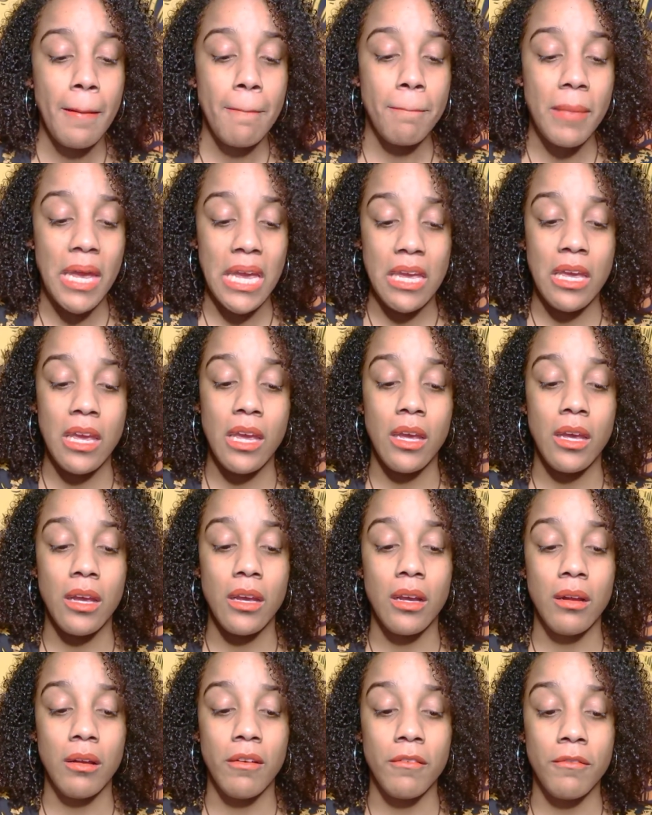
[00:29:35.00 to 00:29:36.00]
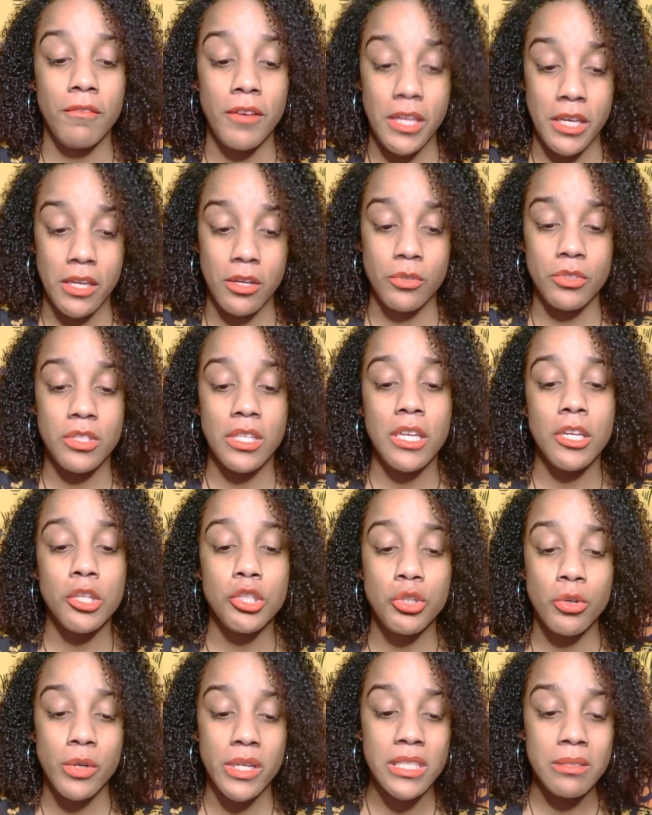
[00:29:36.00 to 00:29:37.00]
making videos. He
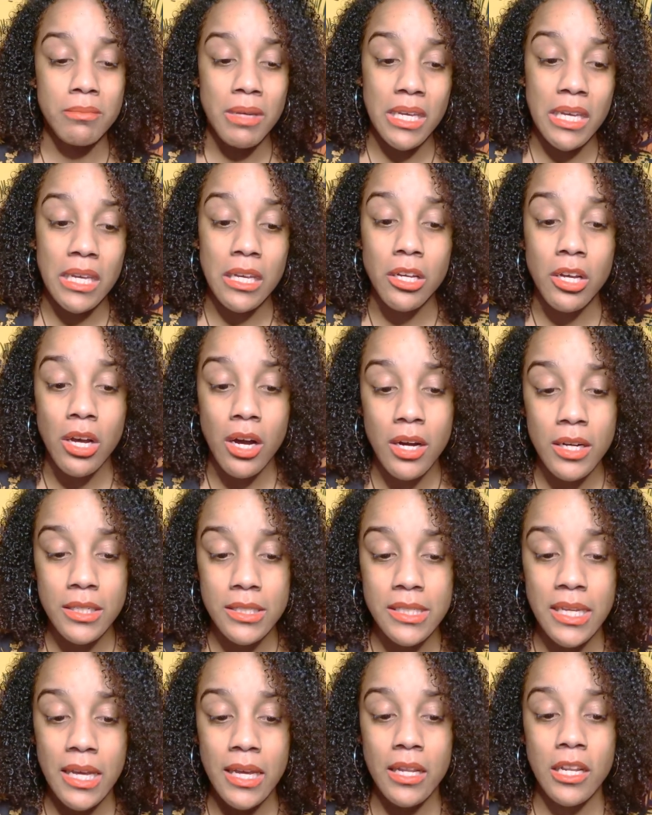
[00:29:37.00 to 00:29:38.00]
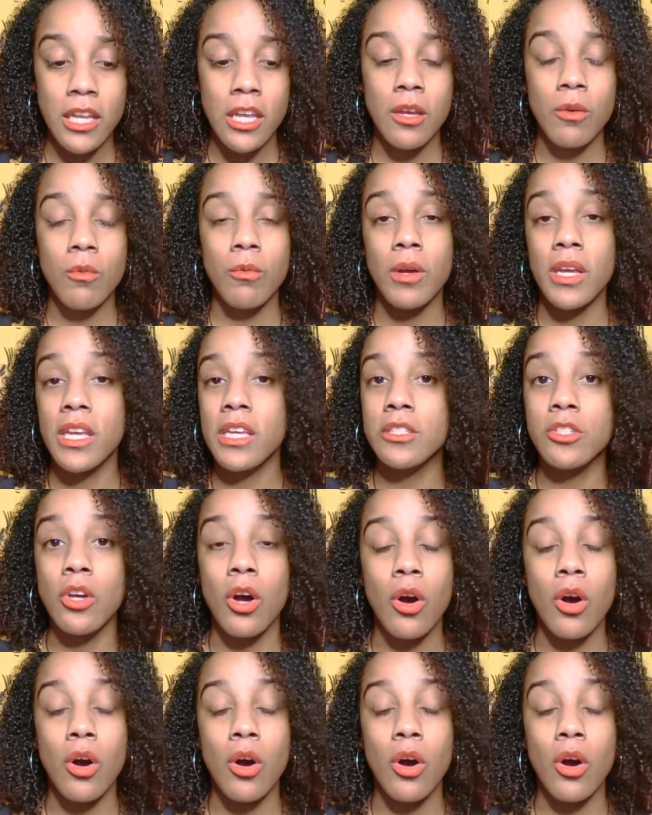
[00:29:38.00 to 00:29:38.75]
enjoys making content. He He's